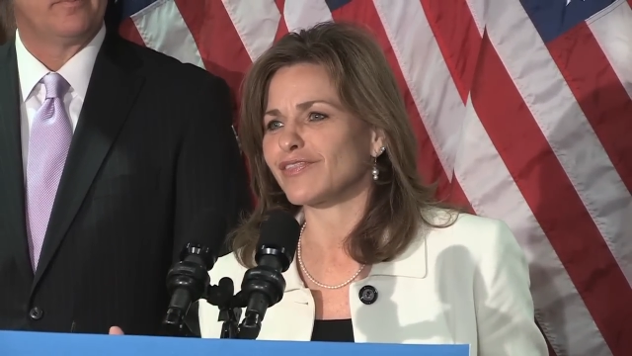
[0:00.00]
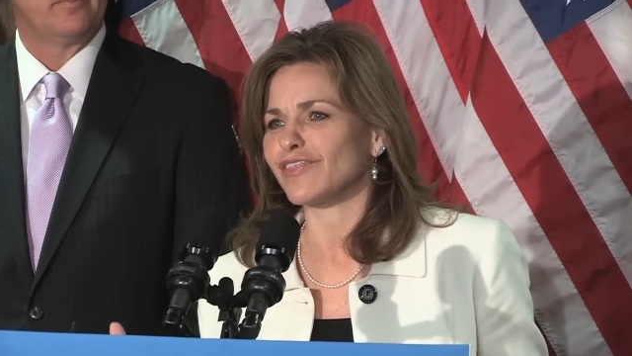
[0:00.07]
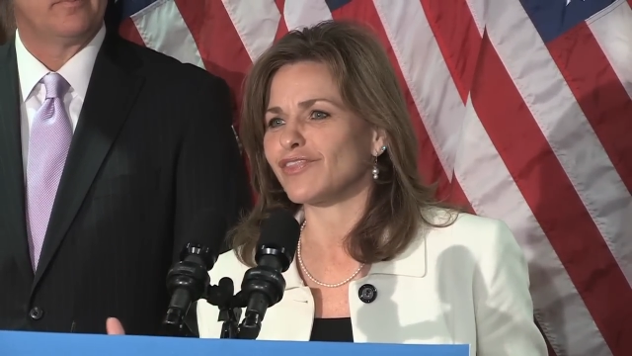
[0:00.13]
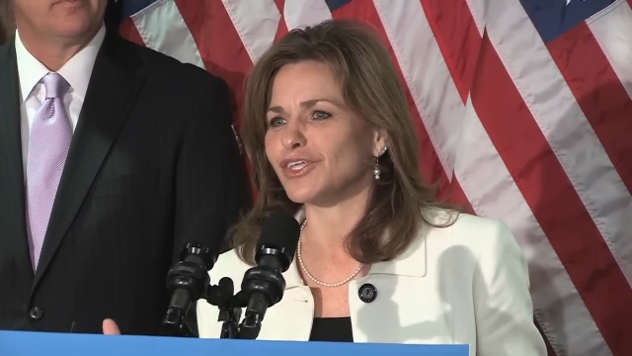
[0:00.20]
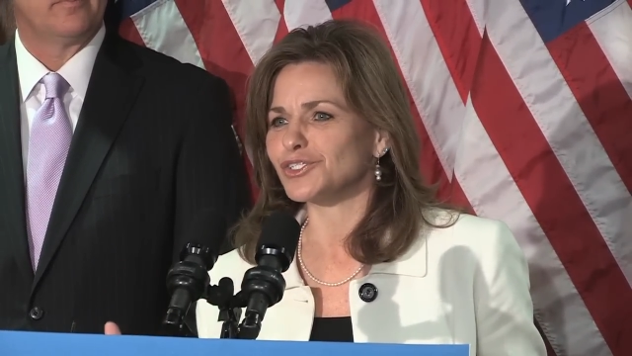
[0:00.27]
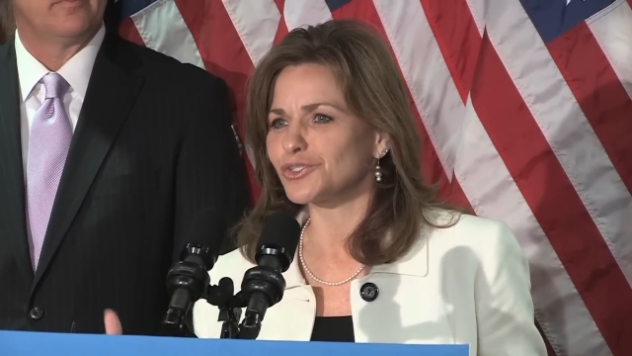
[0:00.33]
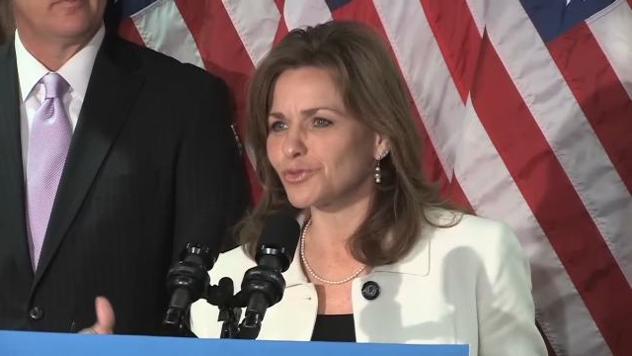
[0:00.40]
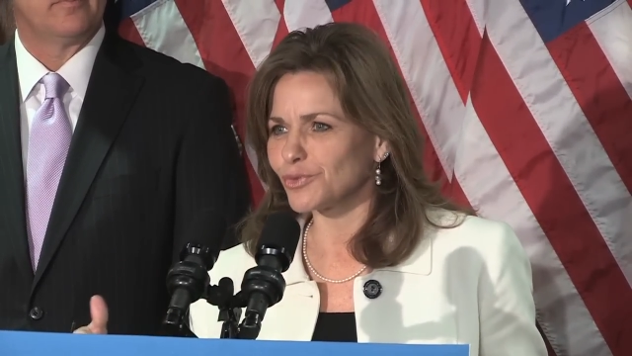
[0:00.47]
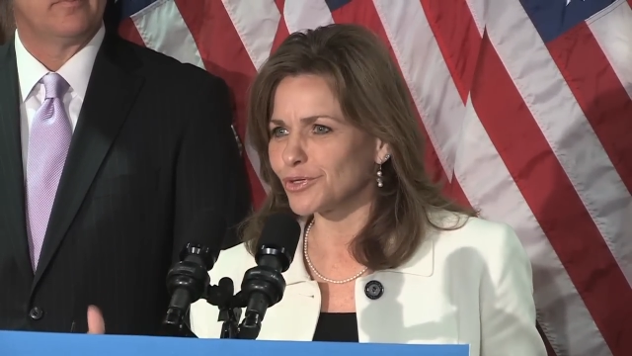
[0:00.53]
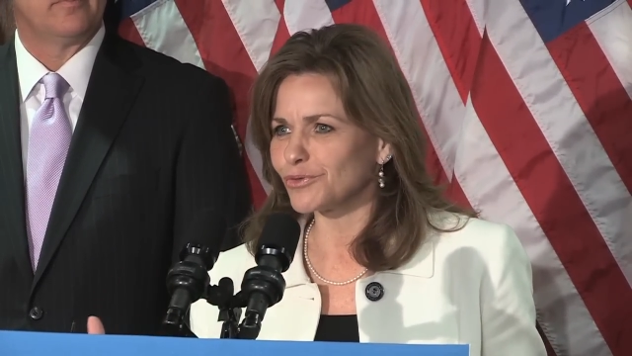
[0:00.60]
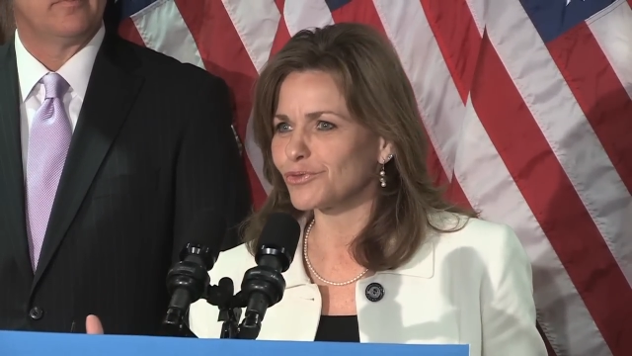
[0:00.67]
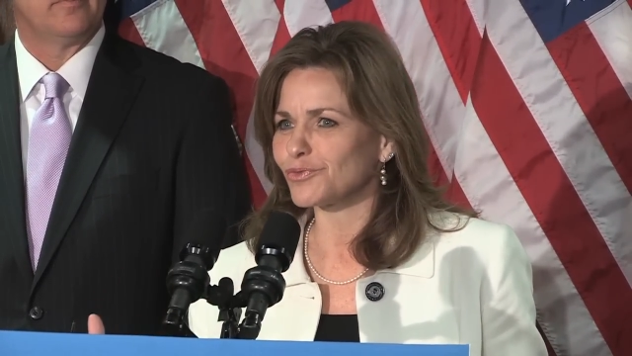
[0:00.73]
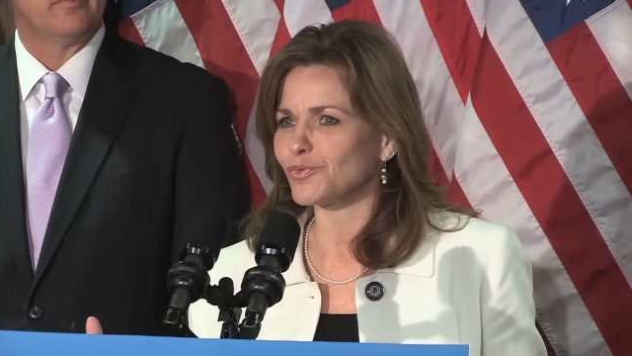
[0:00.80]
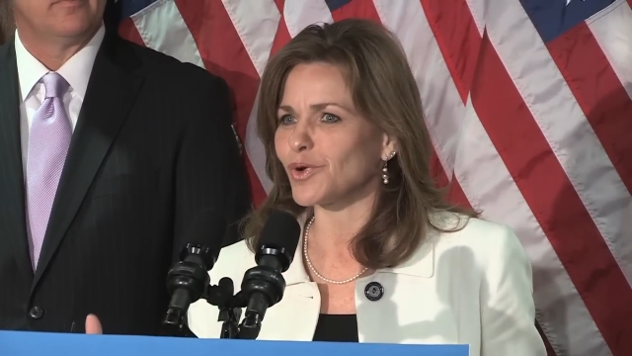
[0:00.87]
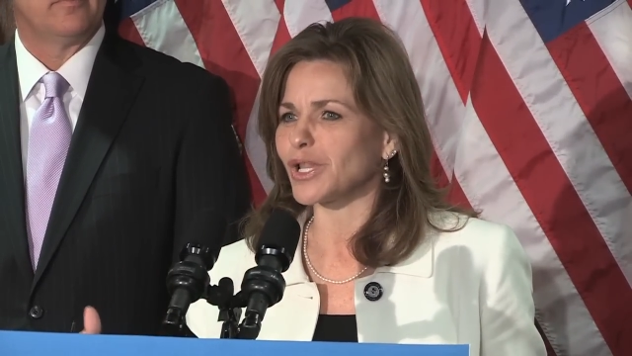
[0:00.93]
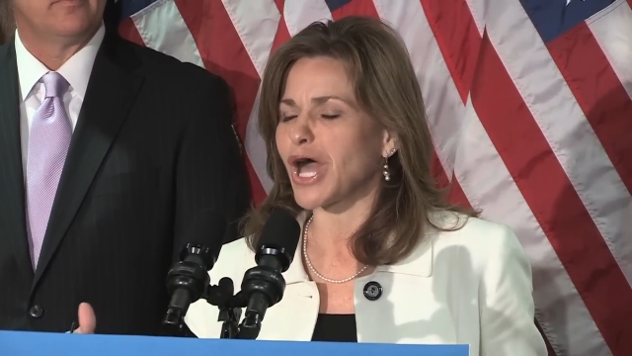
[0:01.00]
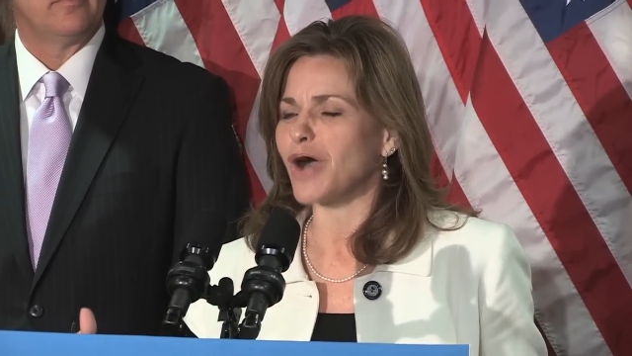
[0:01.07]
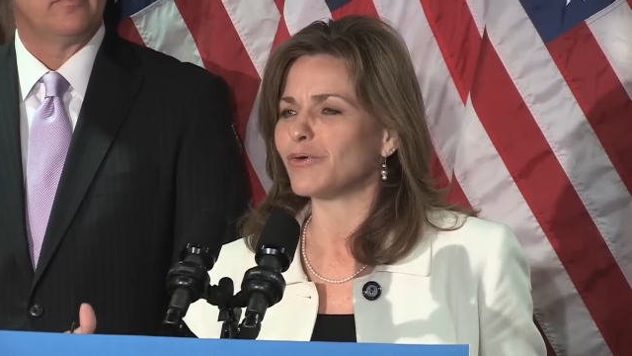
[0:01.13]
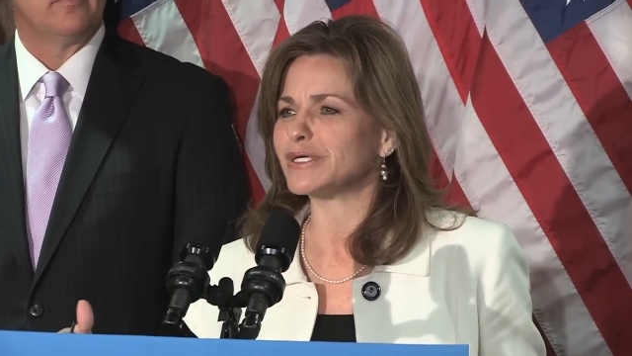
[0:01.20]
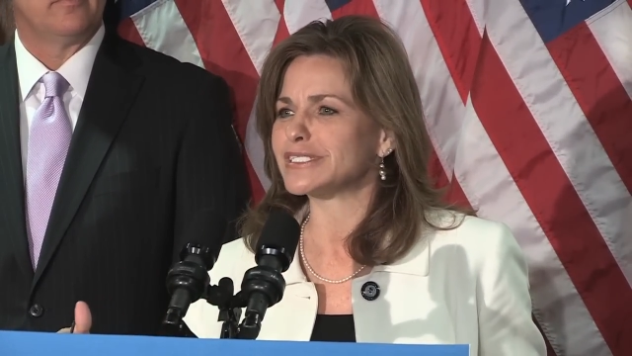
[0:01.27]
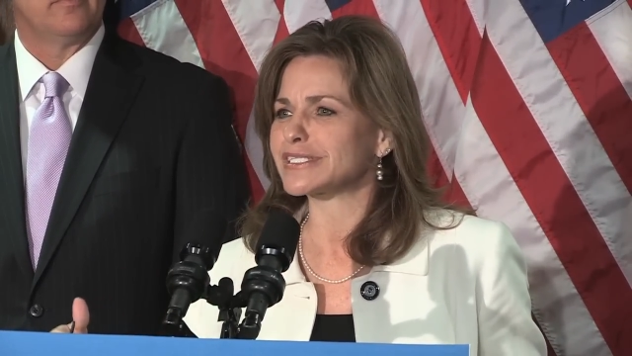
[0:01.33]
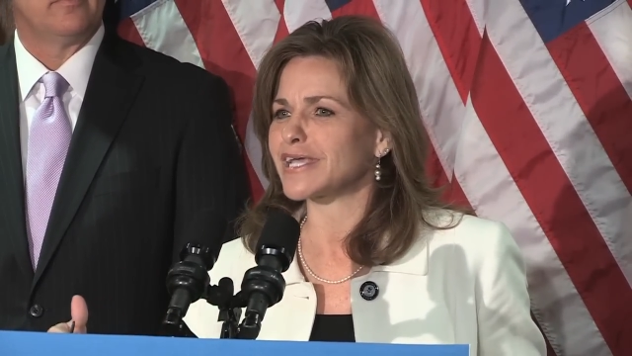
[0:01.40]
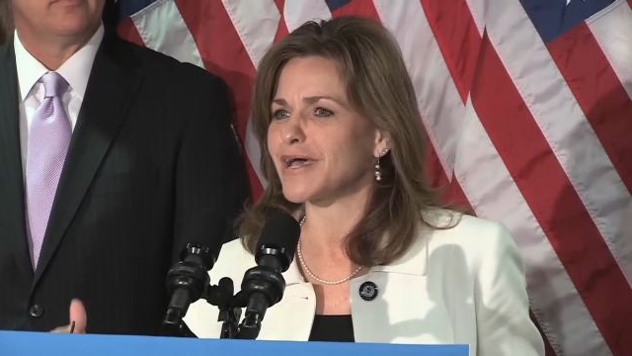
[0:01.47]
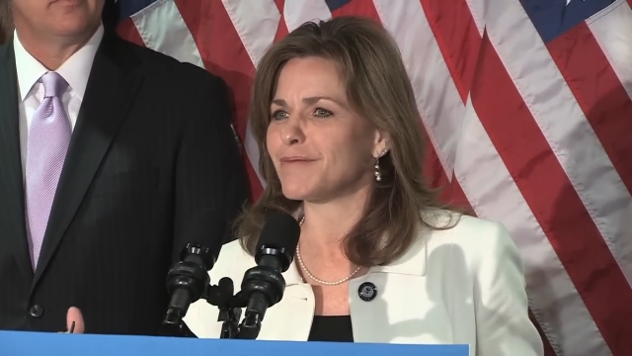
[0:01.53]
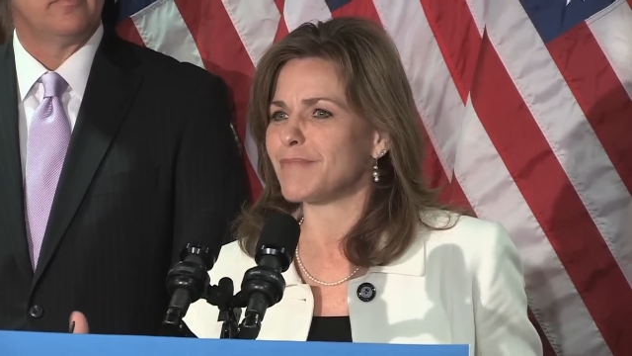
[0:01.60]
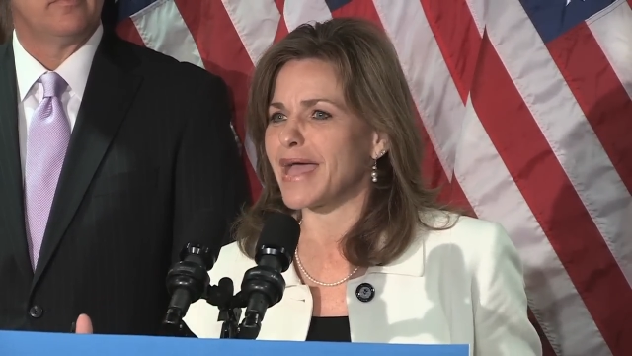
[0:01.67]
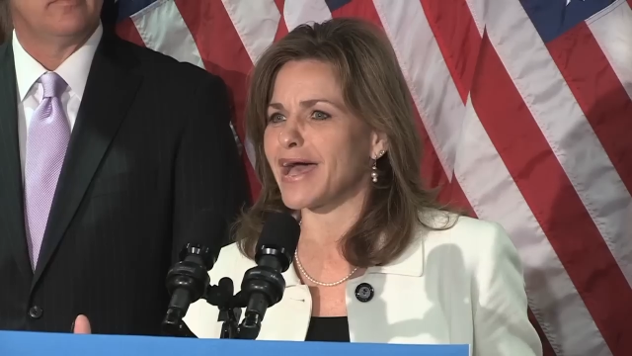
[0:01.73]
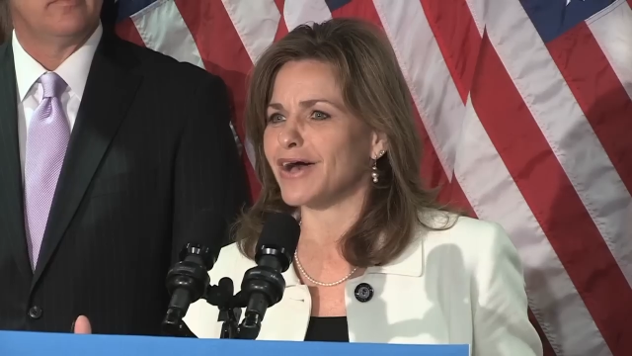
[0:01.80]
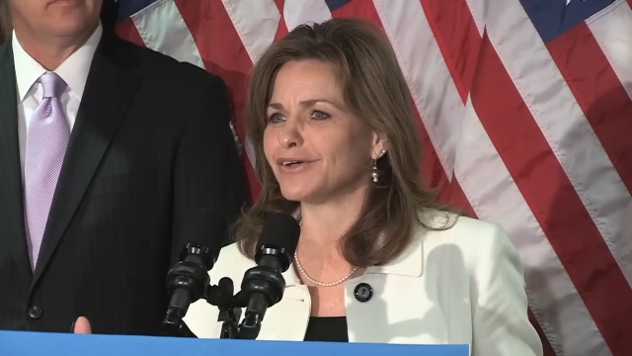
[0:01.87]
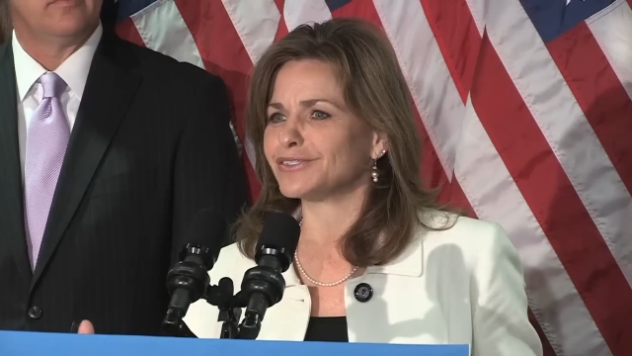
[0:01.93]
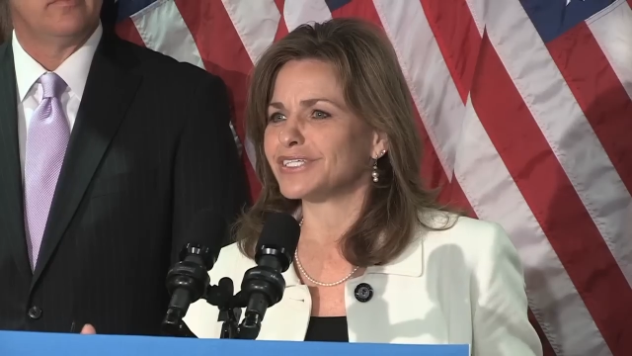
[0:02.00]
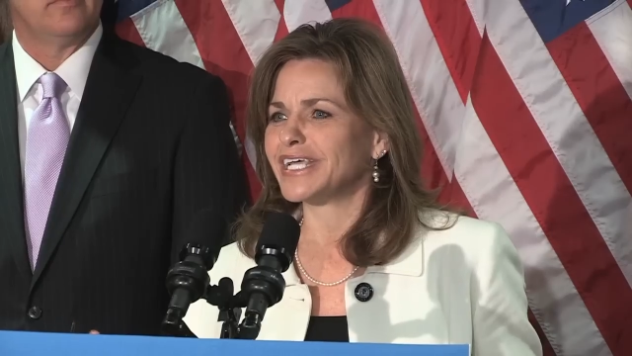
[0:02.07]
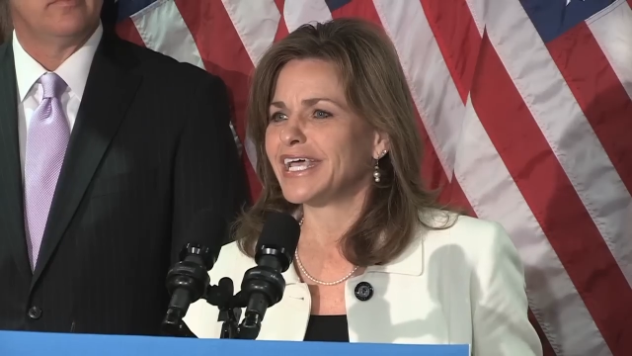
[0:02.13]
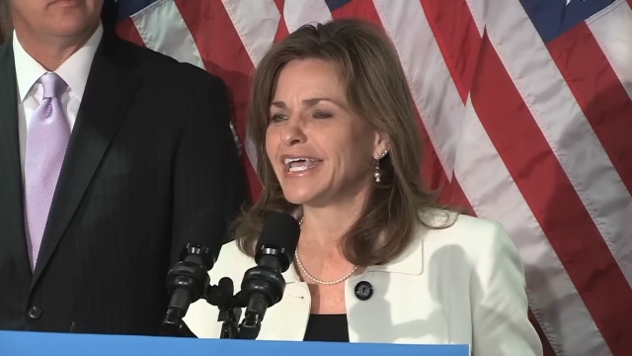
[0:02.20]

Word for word: that the truth will always come out